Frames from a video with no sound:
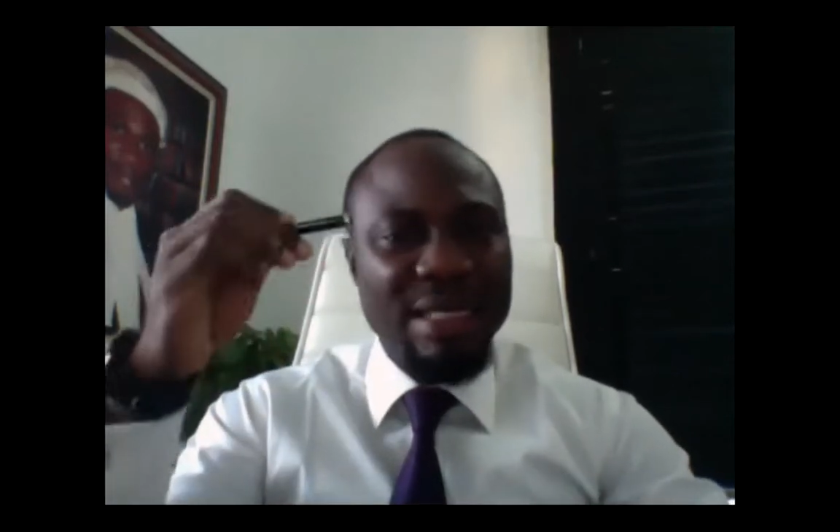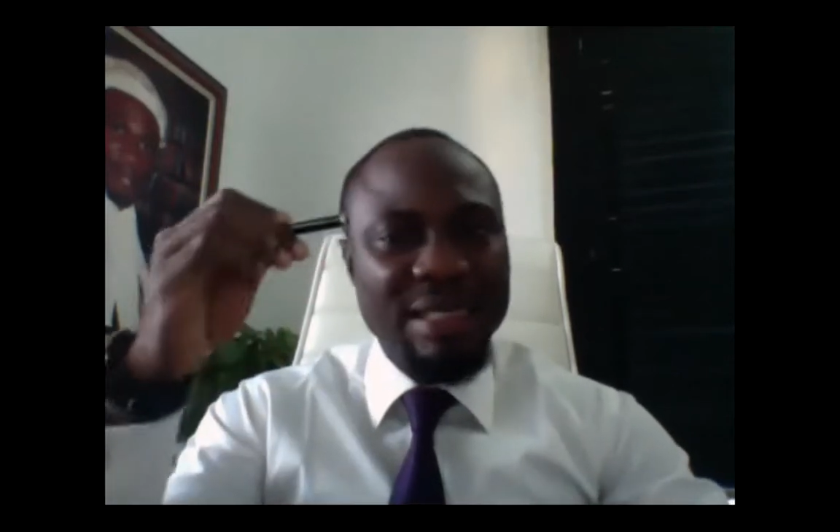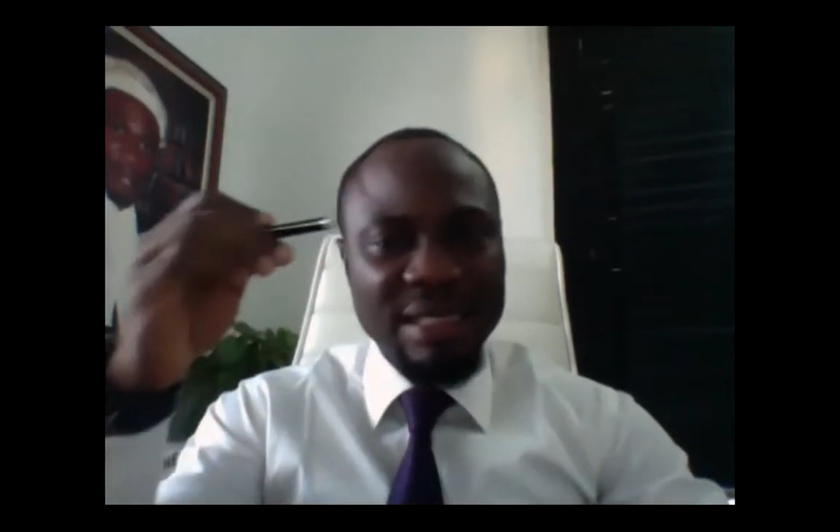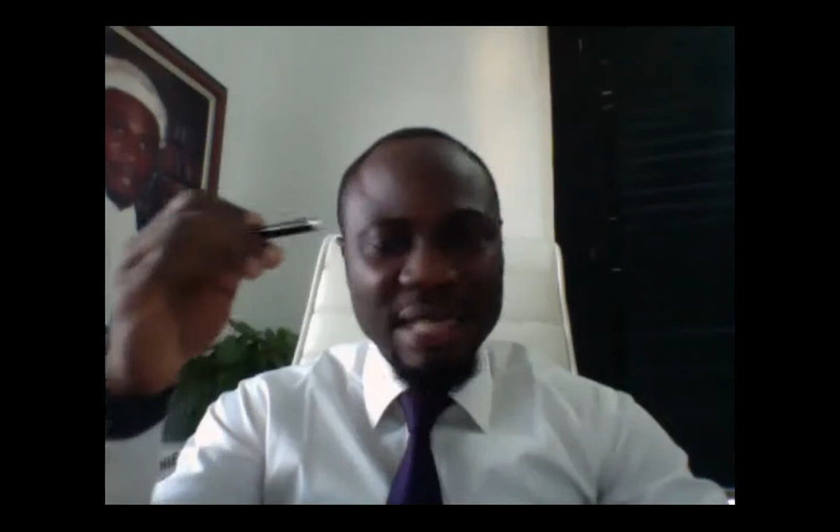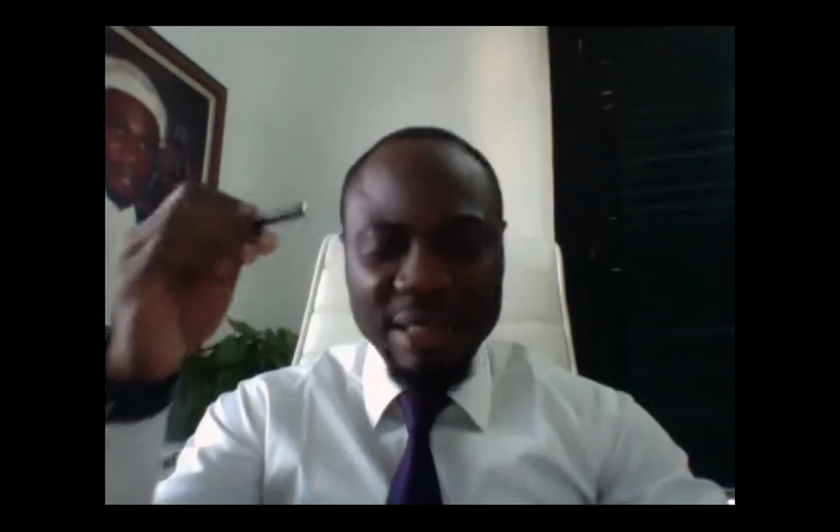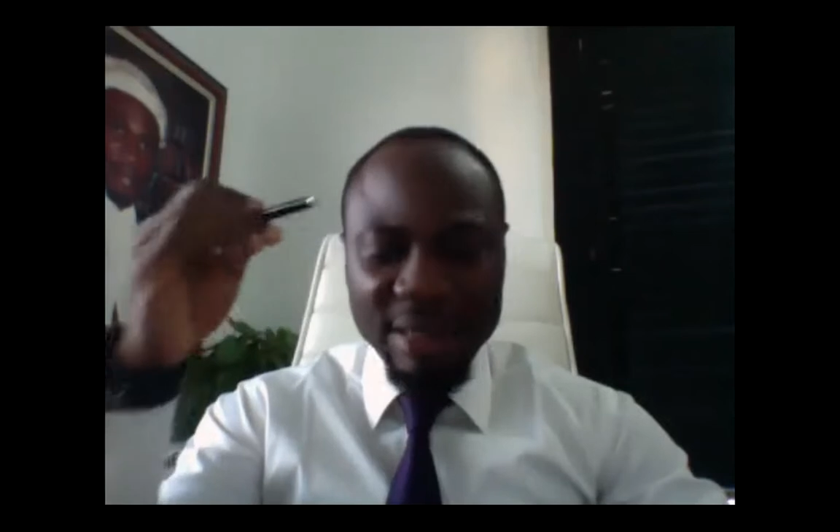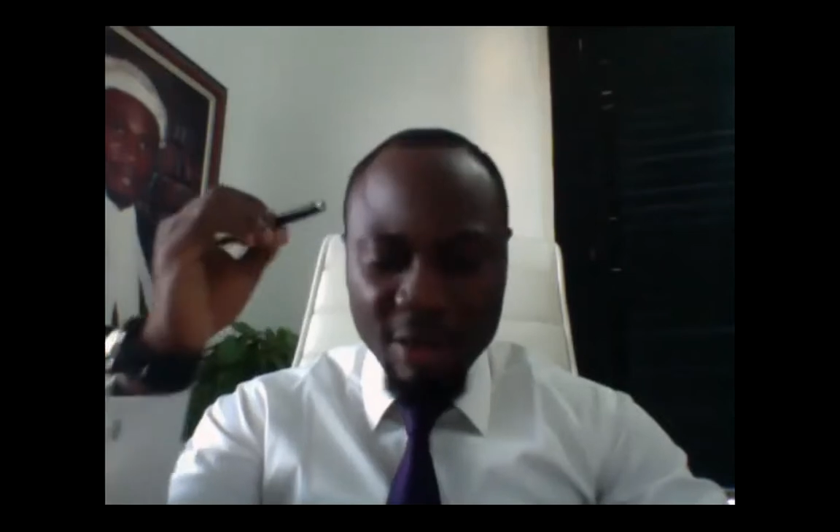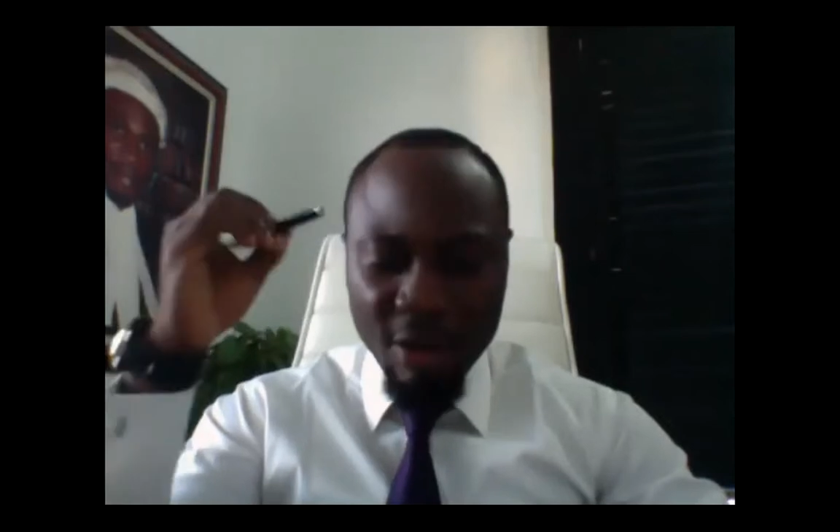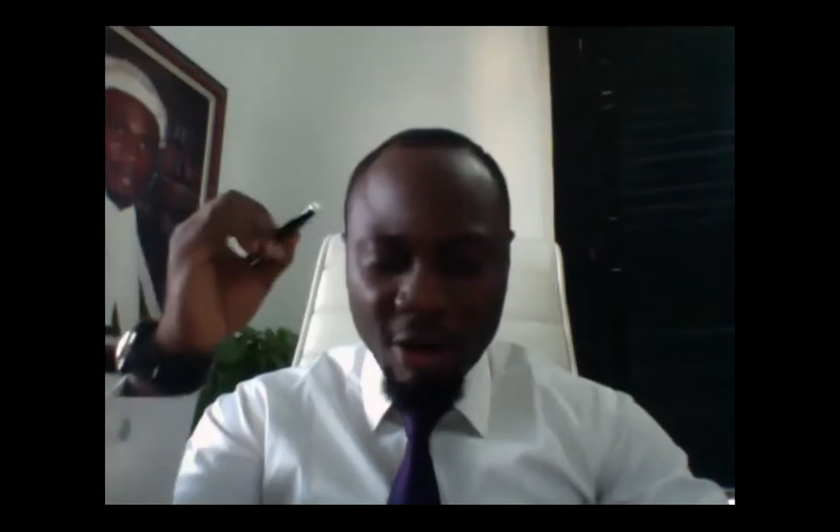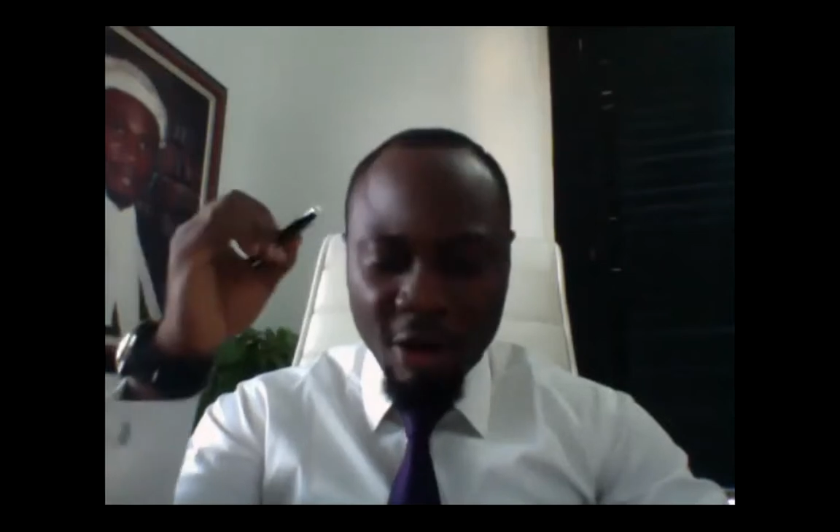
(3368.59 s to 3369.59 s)
set
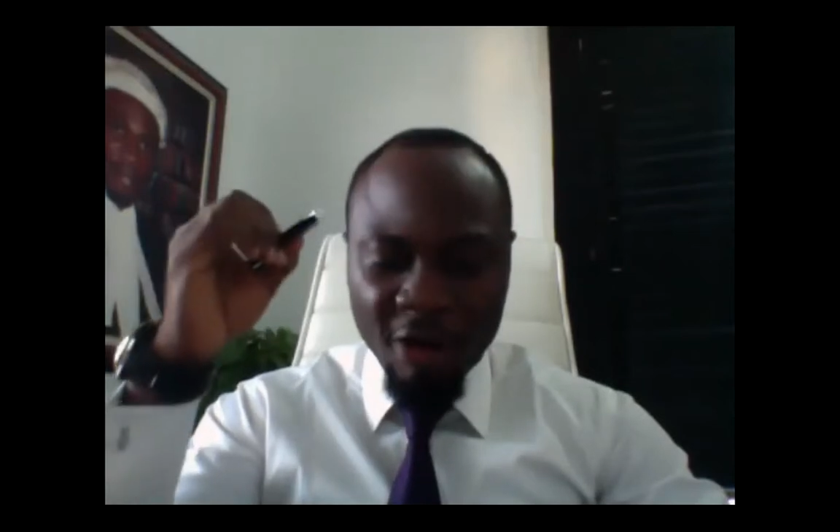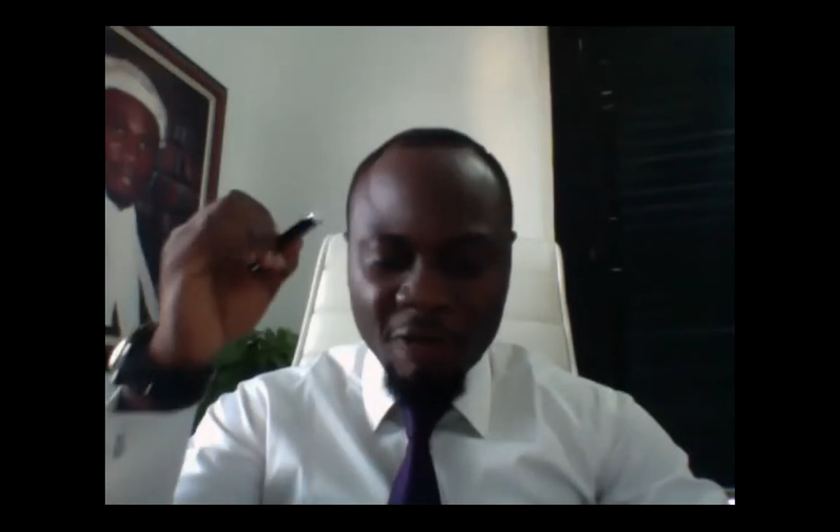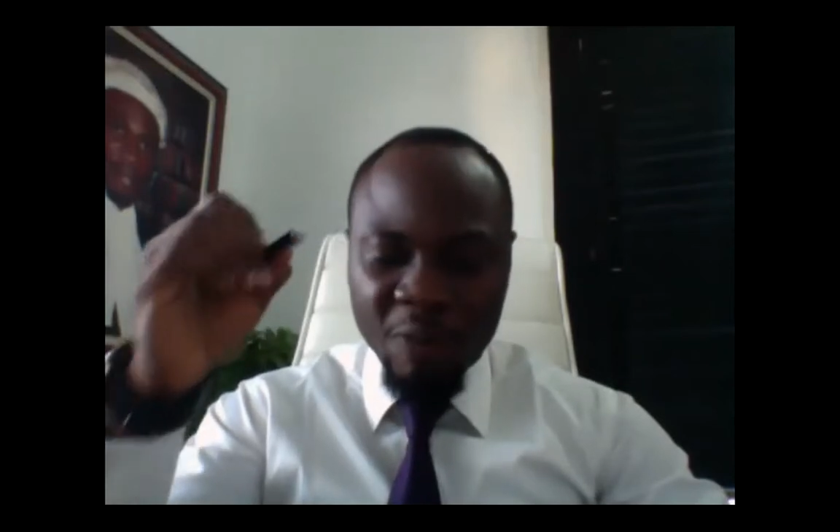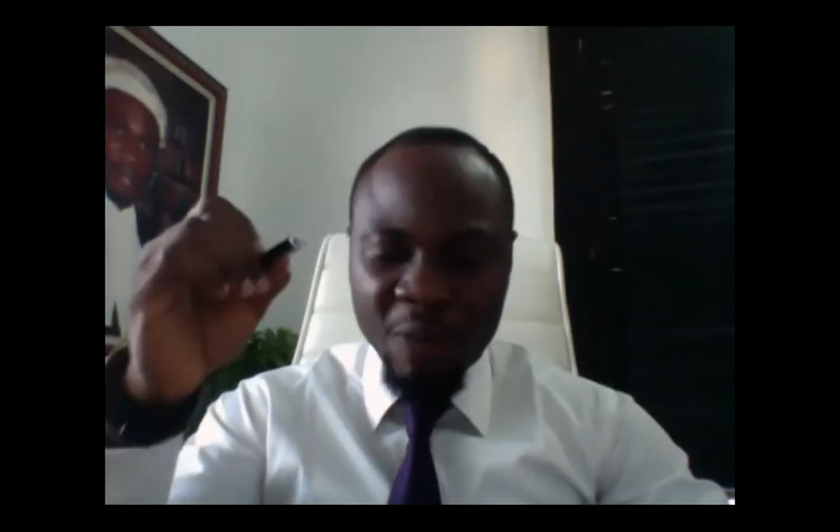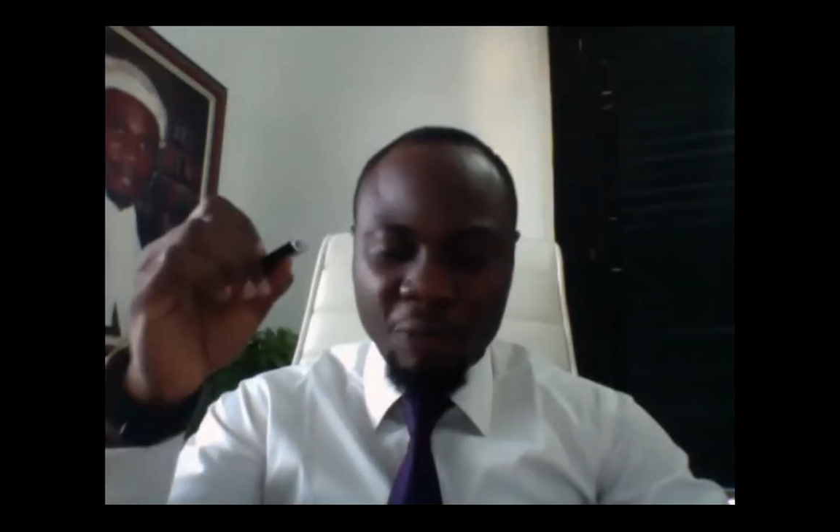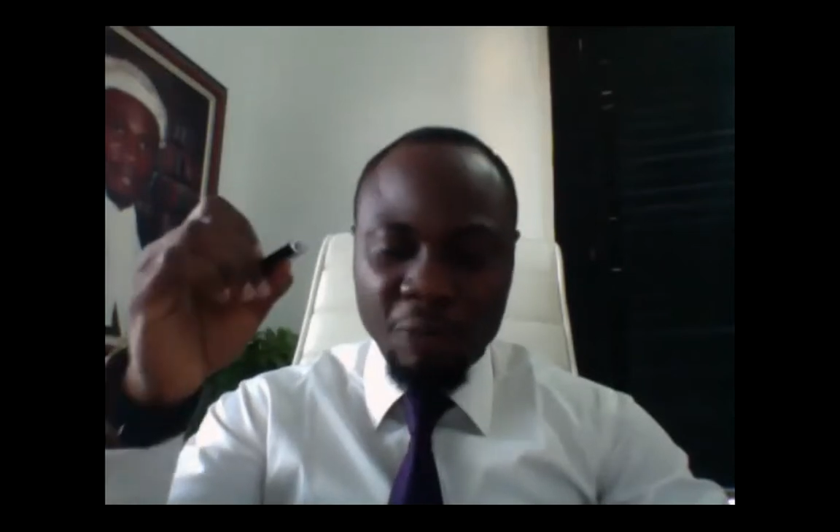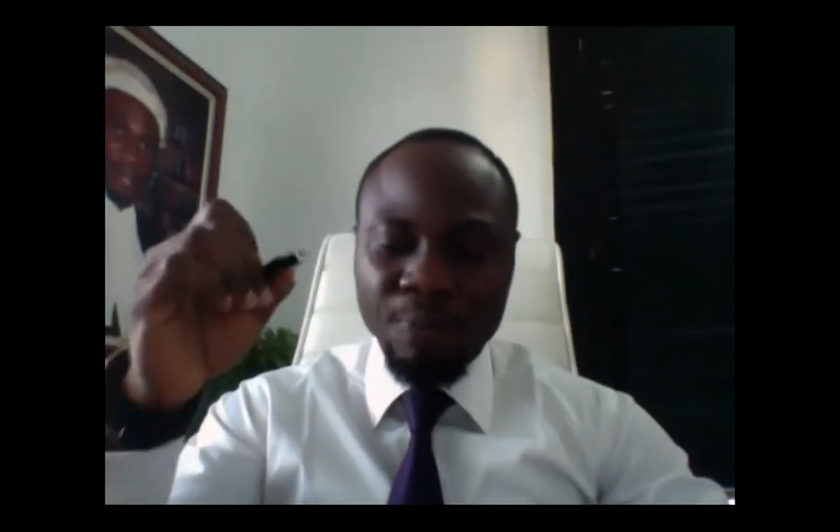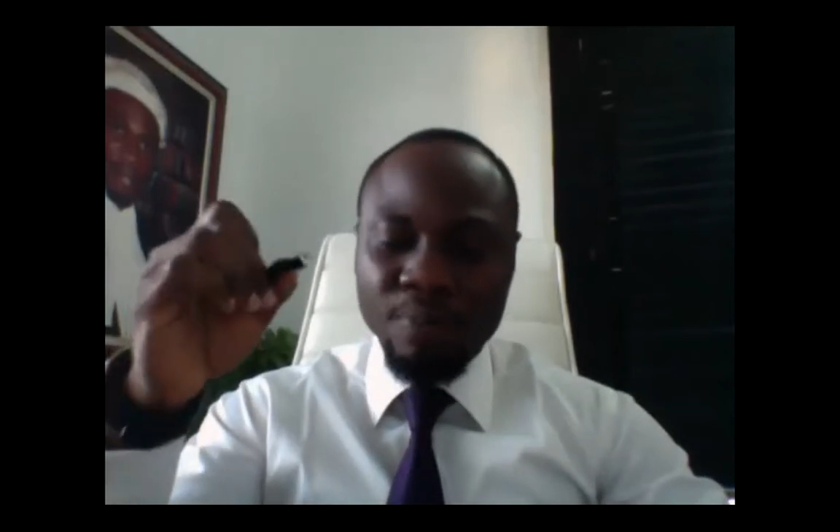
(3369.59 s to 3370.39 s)
of people.